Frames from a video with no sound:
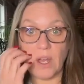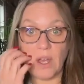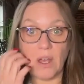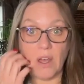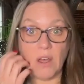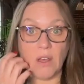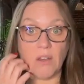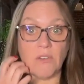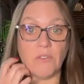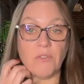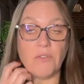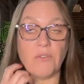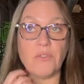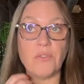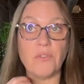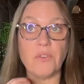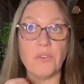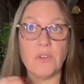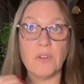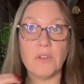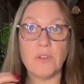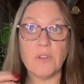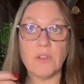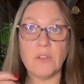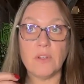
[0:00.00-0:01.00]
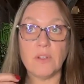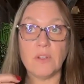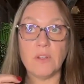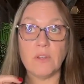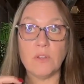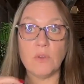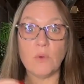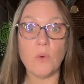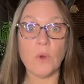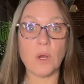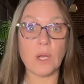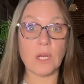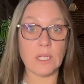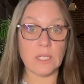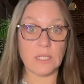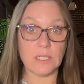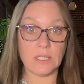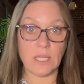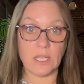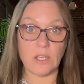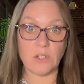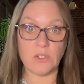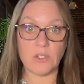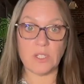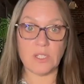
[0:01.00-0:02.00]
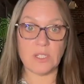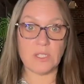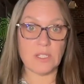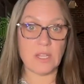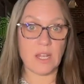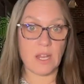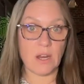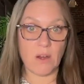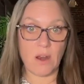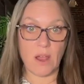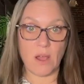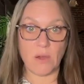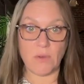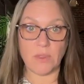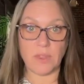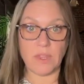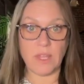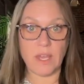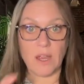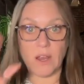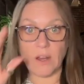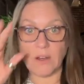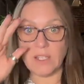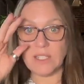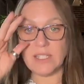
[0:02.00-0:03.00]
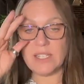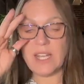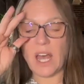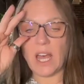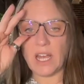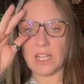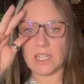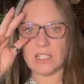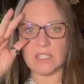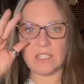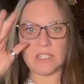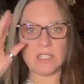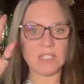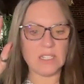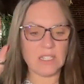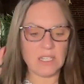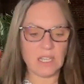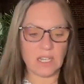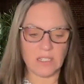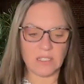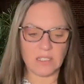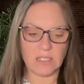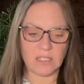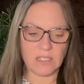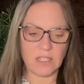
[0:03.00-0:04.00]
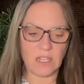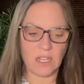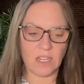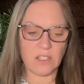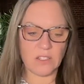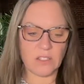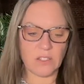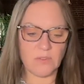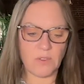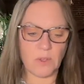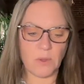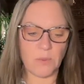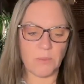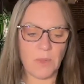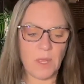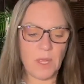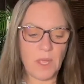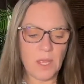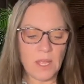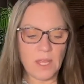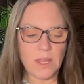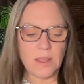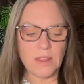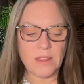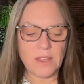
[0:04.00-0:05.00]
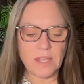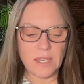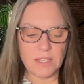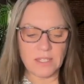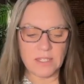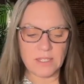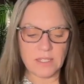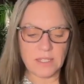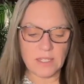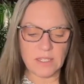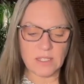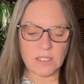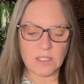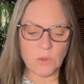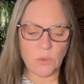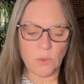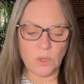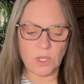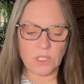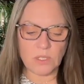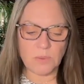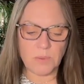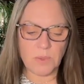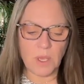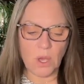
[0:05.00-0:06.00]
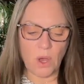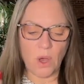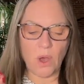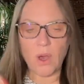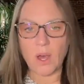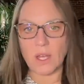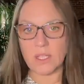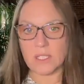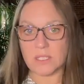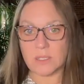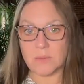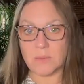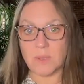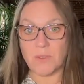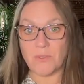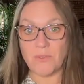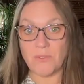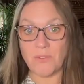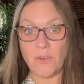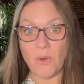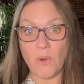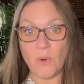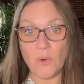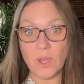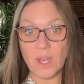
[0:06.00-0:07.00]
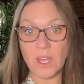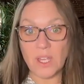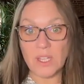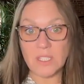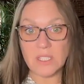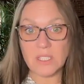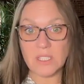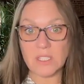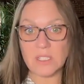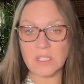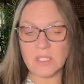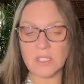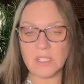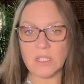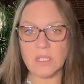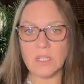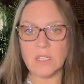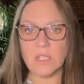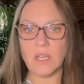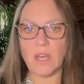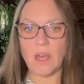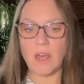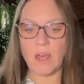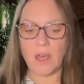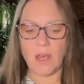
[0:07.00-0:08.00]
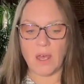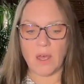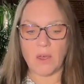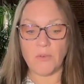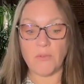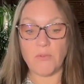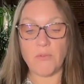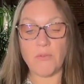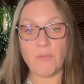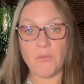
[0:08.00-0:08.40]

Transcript: of organizations that are out there, tons and tons and tons of them. This is going to be ostomy focused, uh,